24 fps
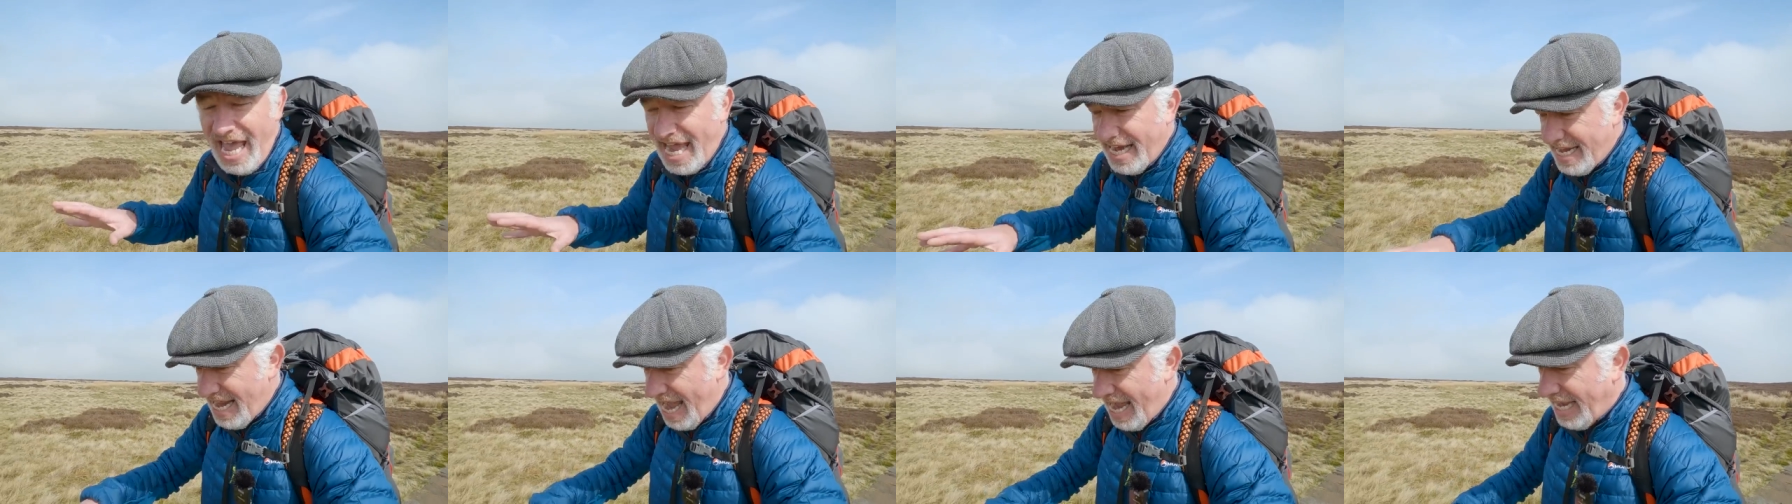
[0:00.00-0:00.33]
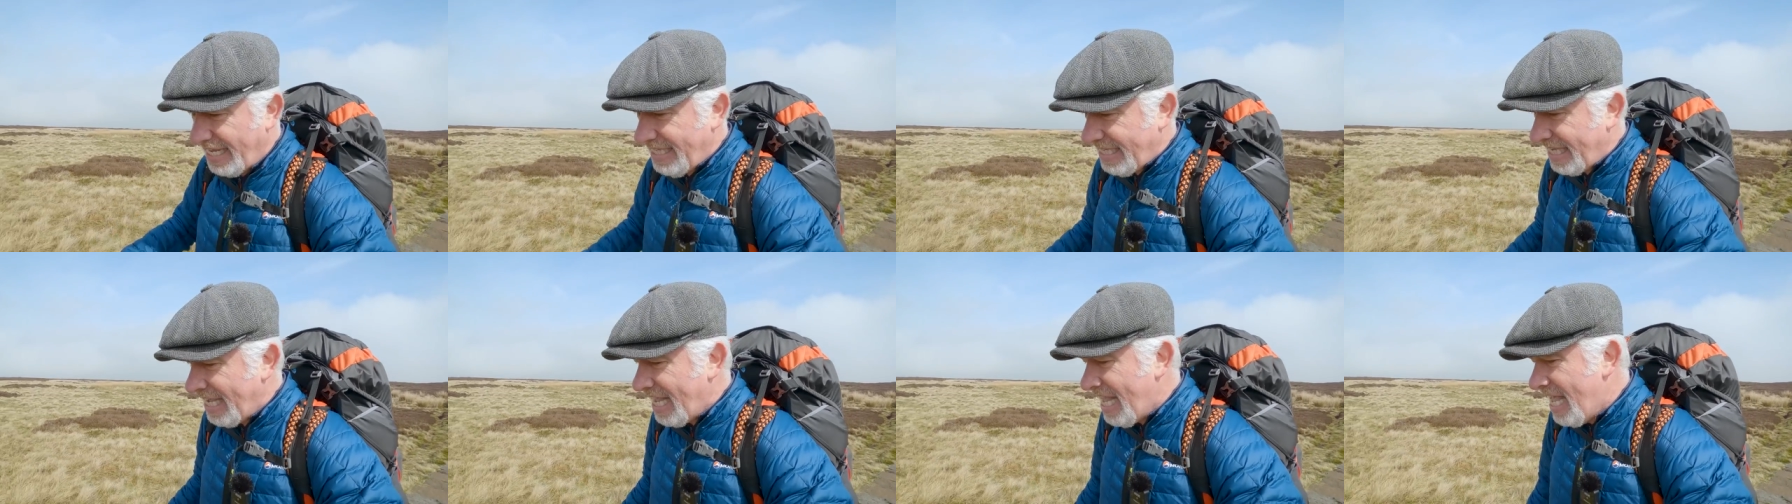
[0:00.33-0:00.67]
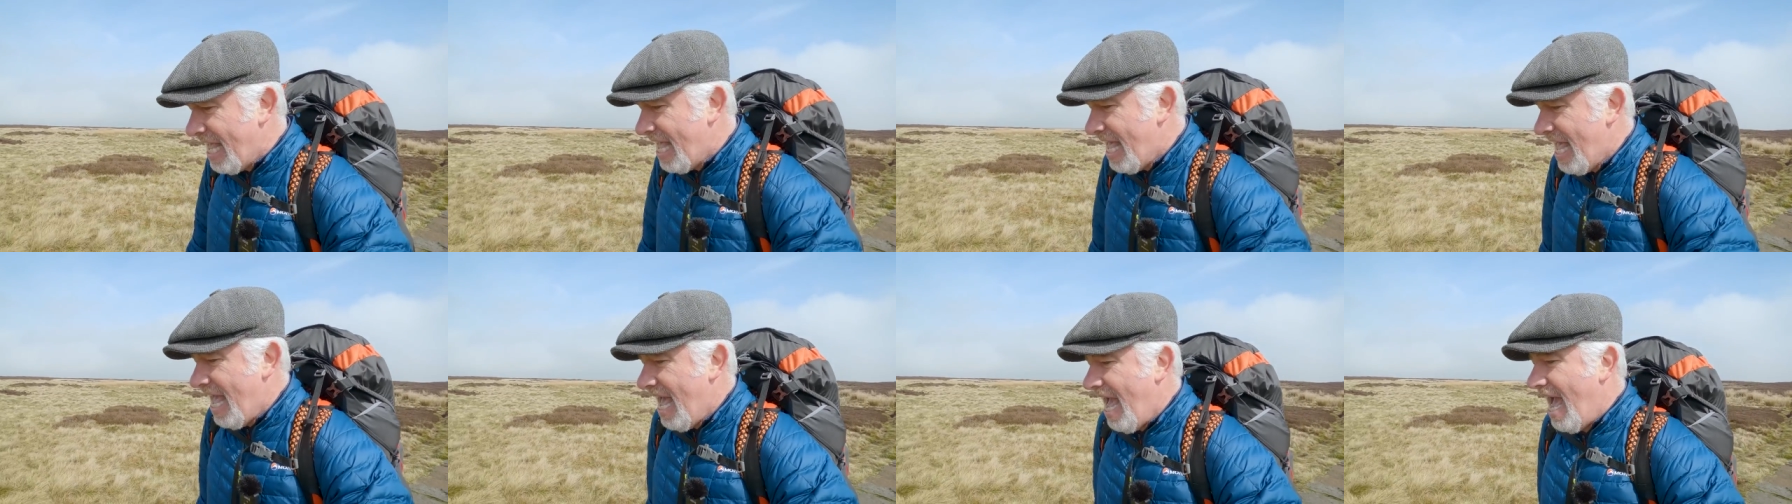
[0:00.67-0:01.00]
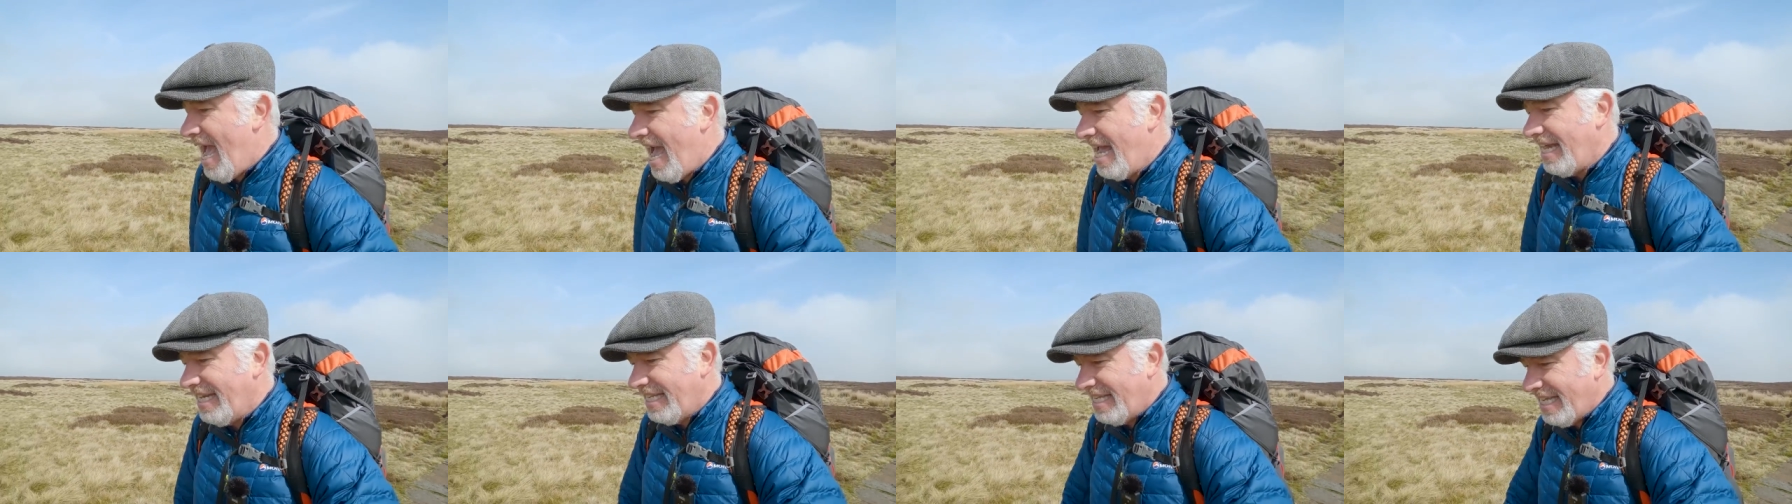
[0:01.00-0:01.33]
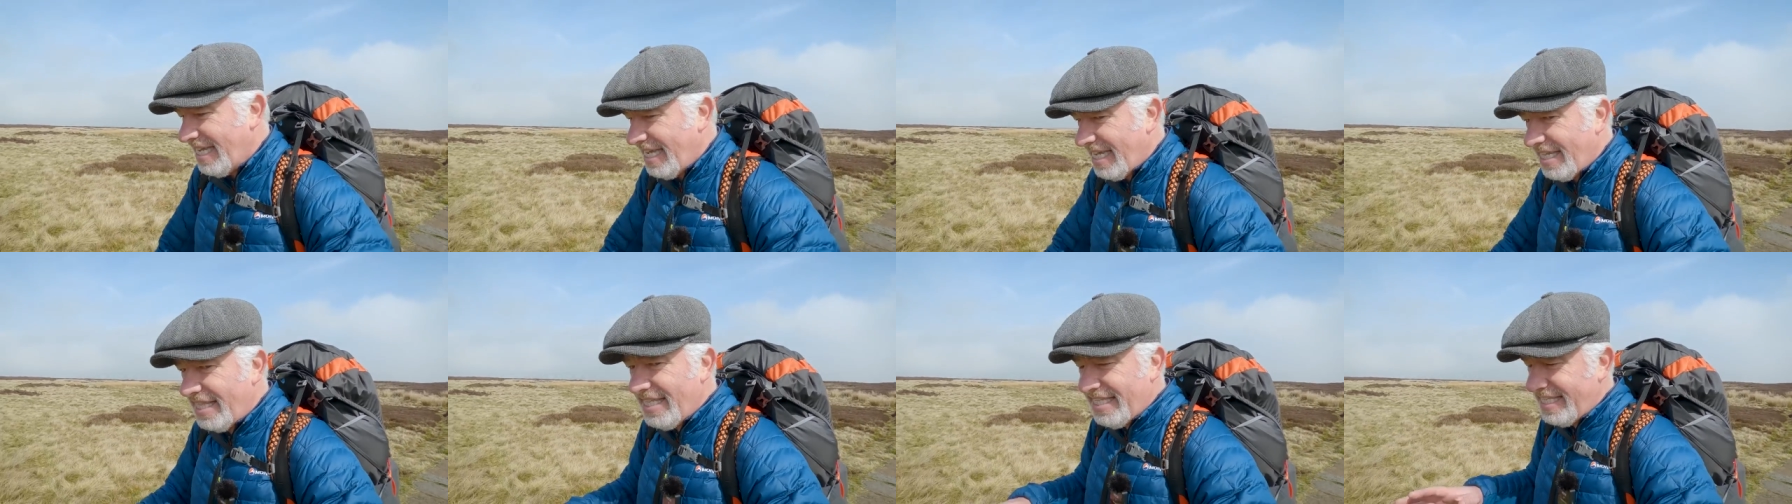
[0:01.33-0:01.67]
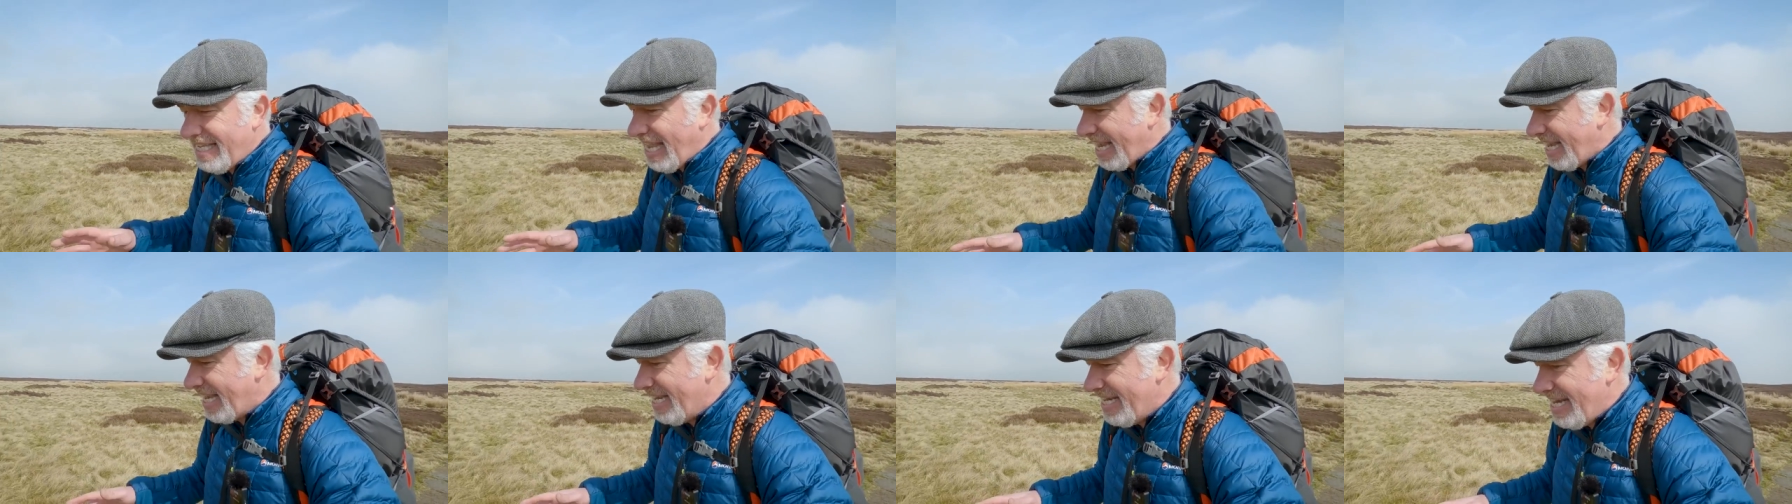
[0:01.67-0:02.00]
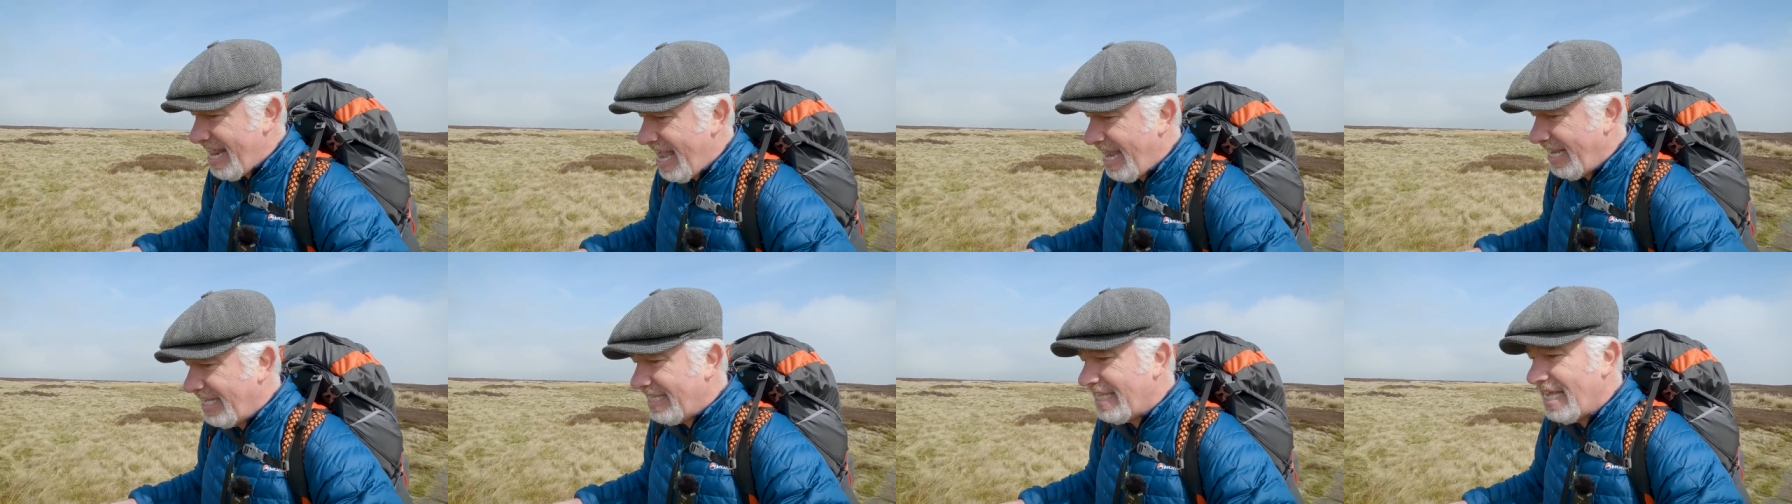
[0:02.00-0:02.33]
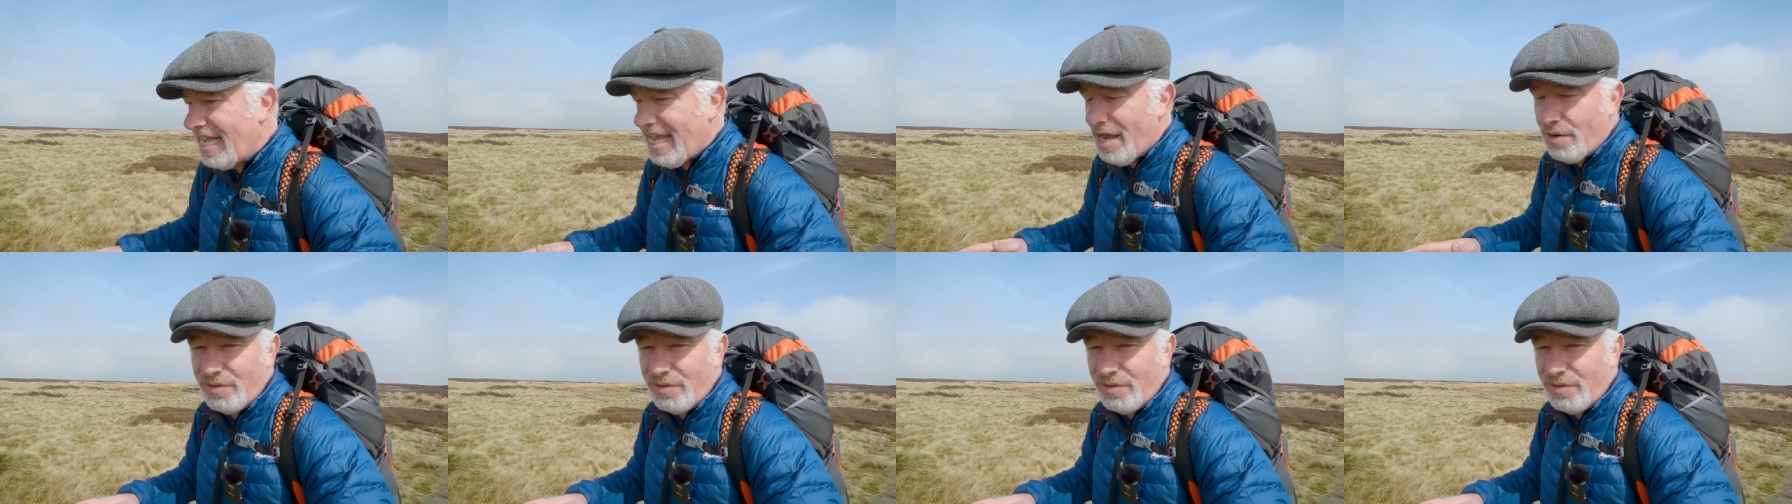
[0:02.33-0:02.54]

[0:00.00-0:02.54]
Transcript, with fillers: that night. And uh, the second night,